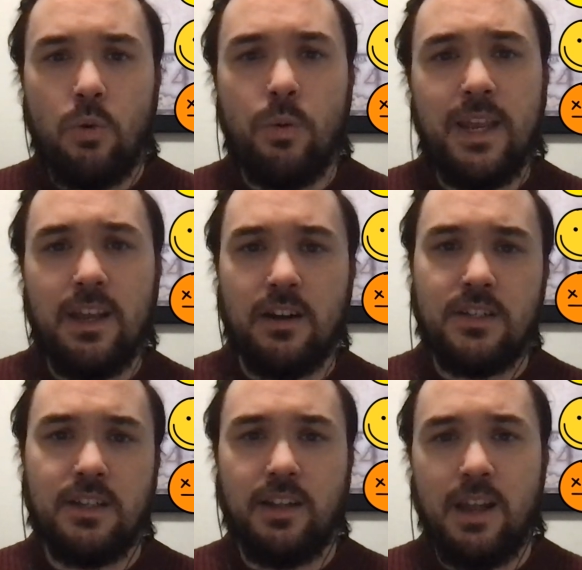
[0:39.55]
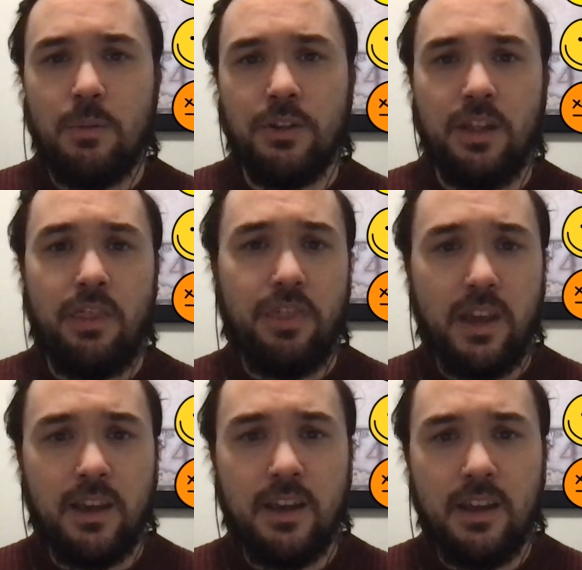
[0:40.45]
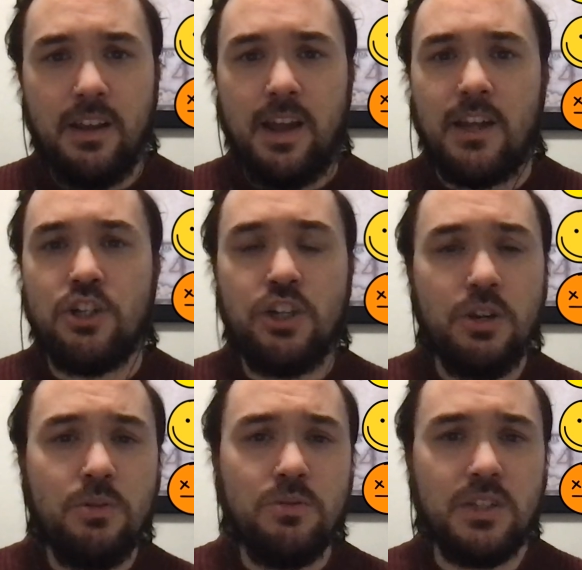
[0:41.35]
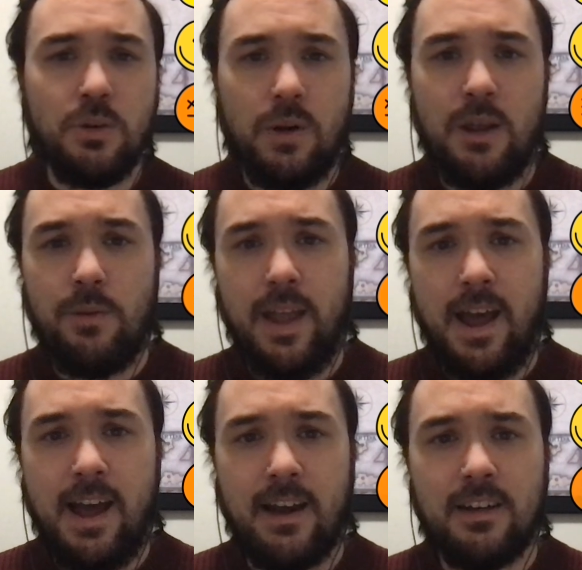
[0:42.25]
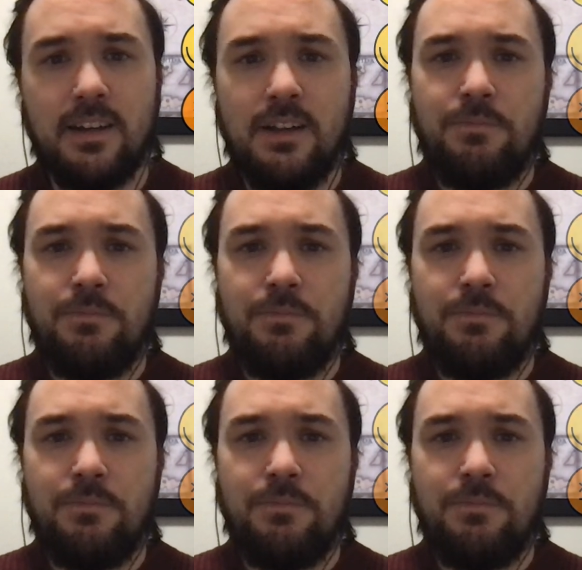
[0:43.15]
we are still able to think and choose the way we act